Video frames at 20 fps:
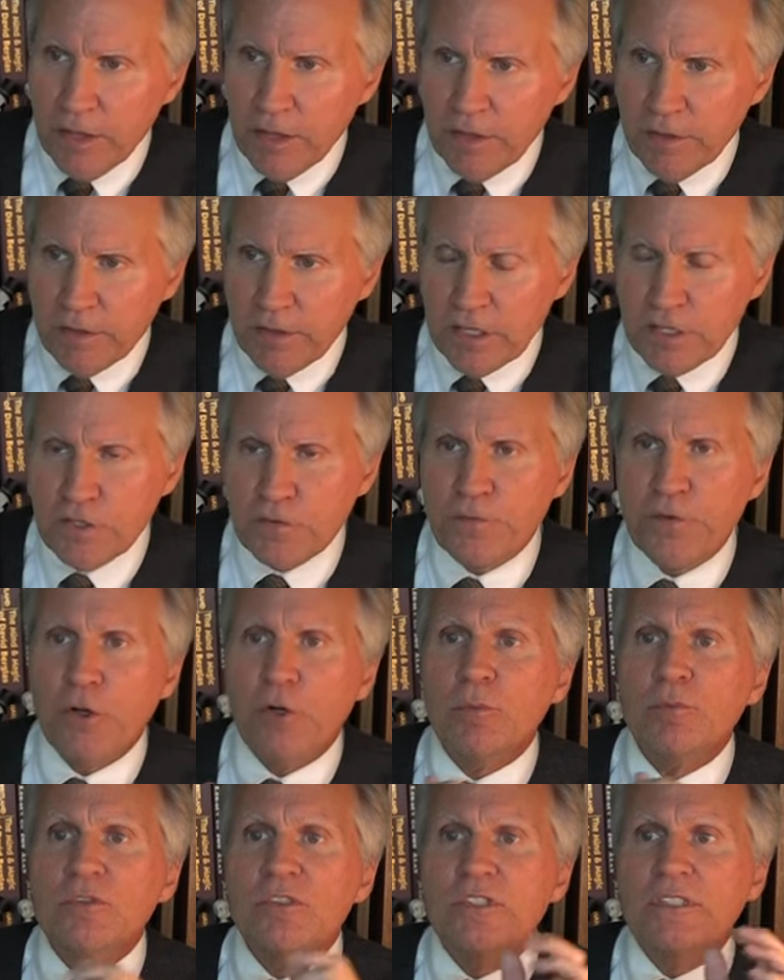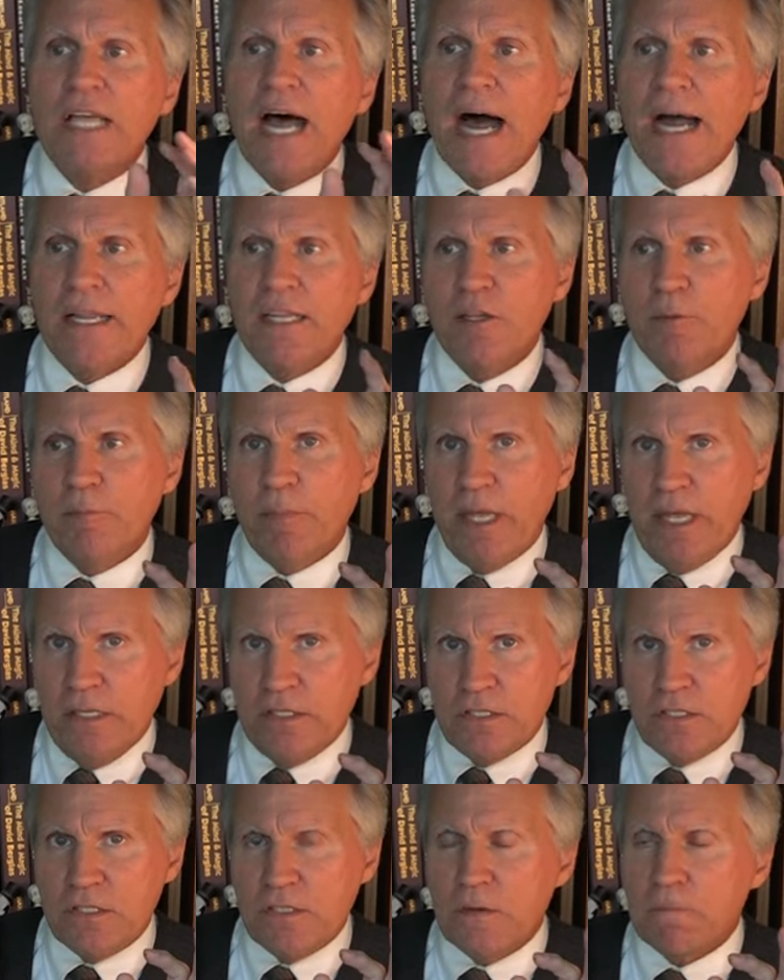this film
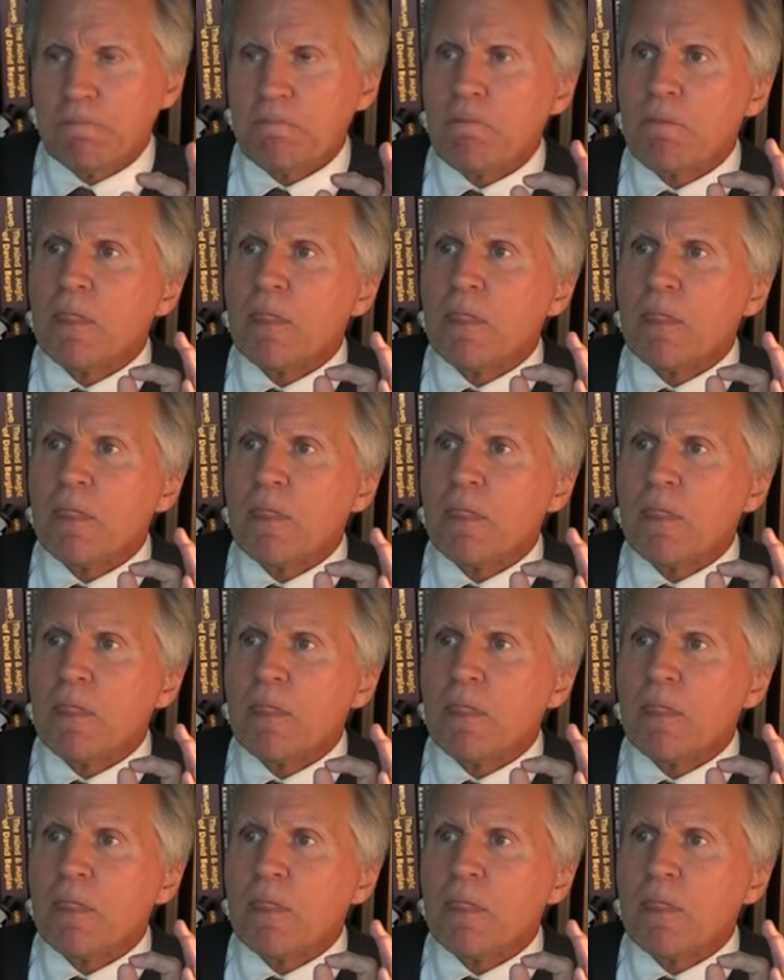documents